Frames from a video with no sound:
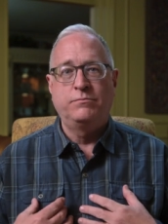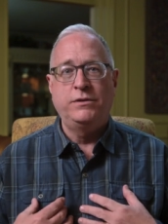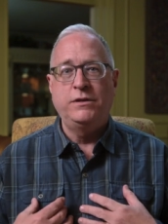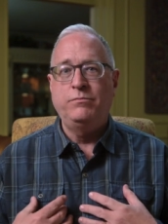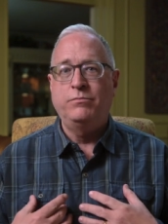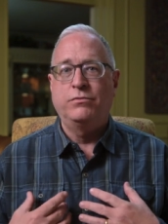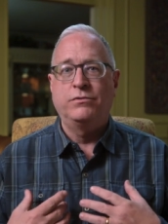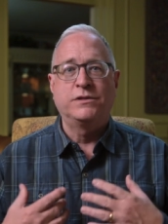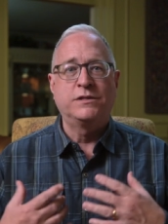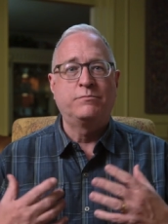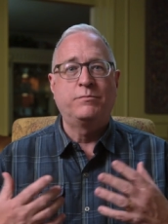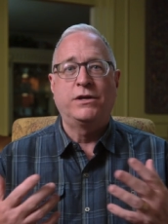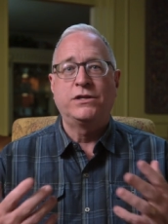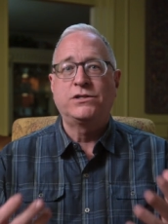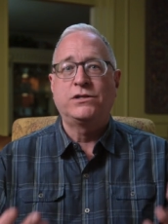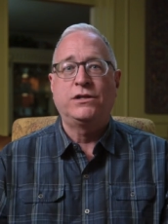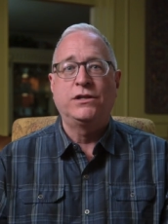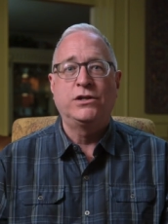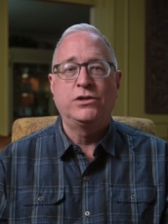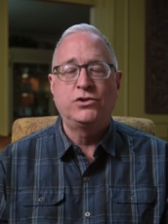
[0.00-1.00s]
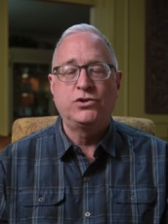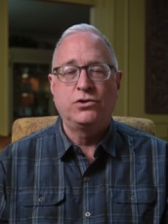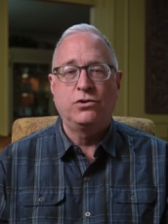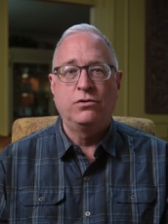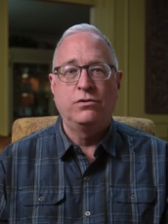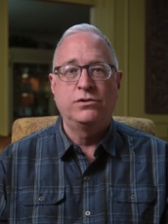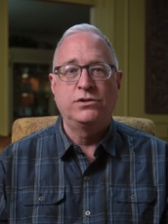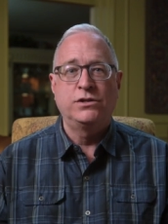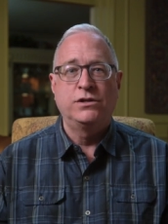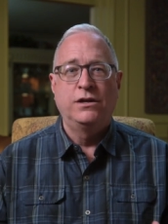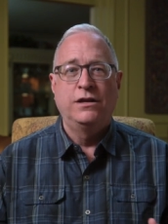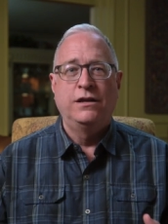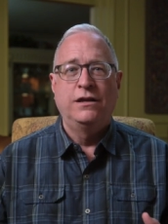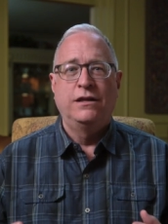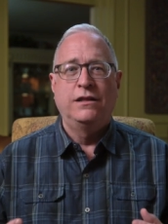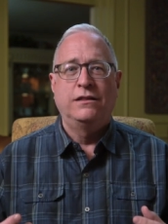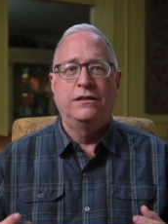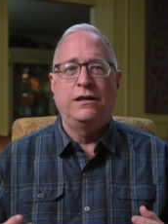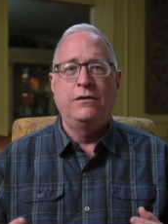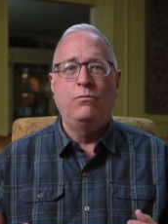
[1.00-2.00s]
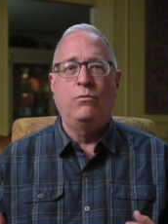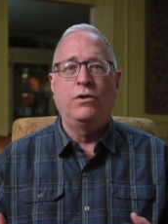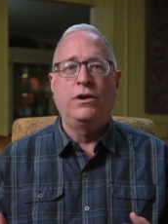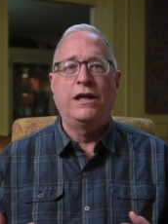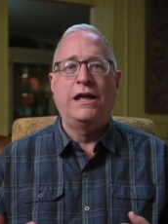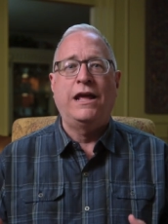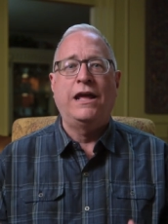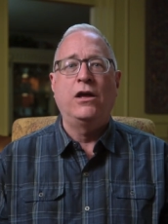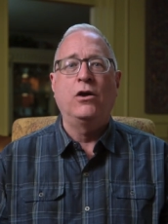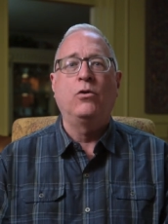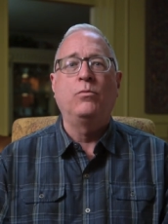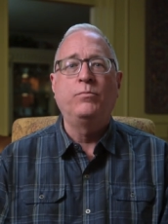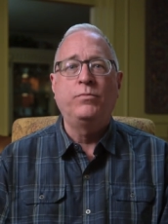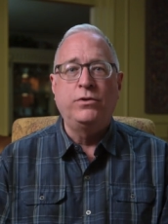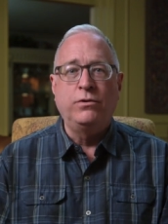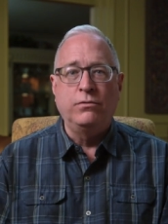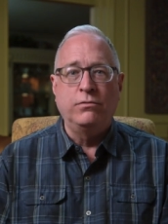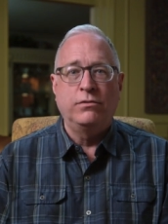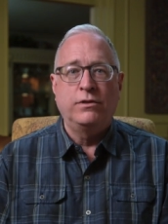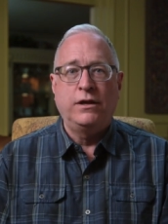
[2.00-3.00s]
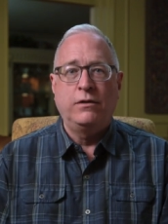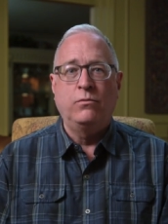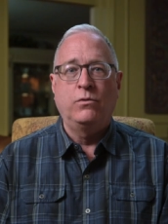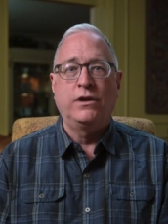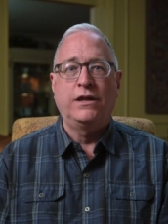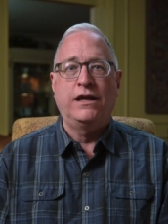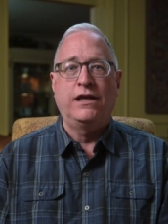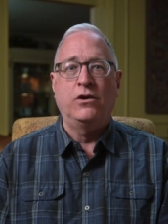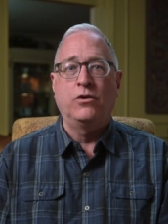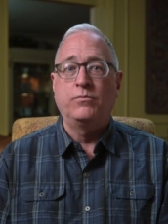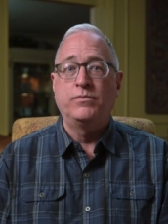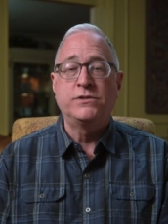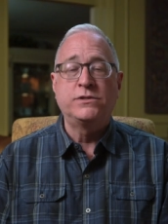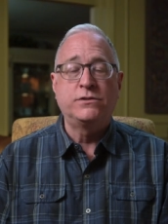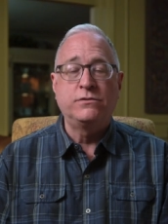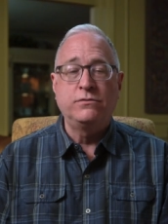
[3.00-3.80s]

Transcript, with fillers: People, especially in church, they want to help you, they want to help us